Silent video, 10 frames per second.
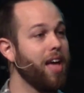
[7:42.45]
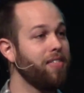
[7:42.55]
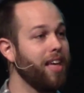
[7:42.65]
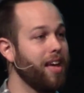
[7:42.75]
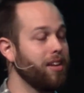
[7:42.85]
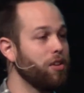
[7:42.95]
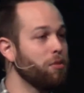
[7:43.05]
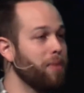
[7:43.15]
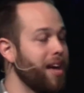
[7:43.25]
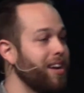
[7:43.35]
And then
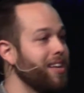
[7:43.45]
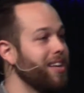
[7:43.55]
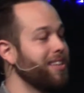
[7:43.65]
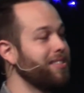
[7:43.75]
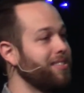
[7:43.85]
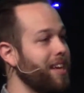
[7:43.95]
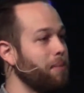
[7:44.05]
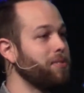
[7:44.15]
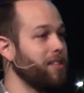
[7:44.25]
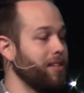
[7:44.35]
humanity is
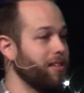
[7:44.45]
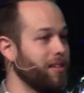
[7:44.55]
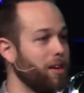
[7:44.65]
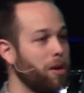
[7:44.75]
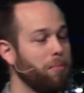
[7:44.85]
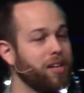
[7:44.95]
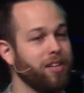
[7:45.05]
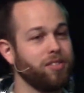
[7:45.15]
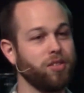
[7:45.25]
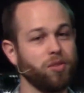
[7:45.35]
tempted
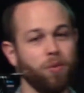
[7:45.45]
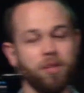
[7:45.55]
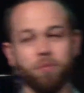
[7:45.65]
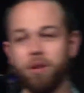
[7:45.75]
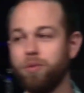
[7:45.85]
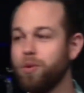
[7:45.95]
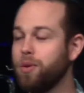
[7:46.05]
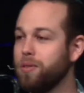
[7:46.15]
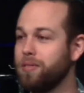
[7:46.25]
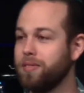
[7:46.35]
because there's only one
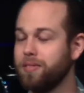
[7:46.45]
rule.